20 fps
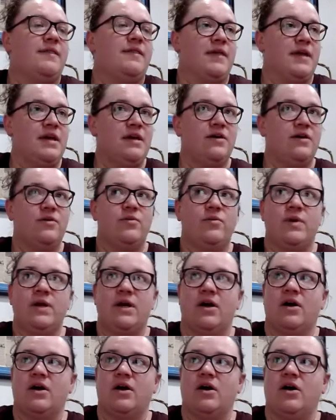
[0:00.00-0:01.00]
think we
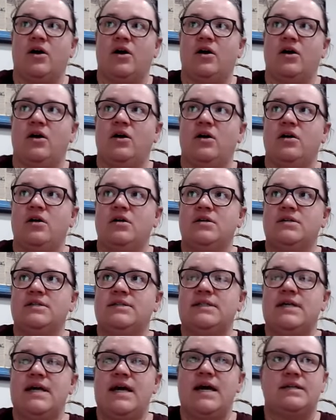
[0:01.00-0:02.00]
are all
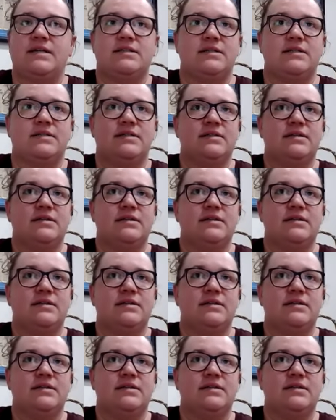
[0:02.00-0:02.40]
set.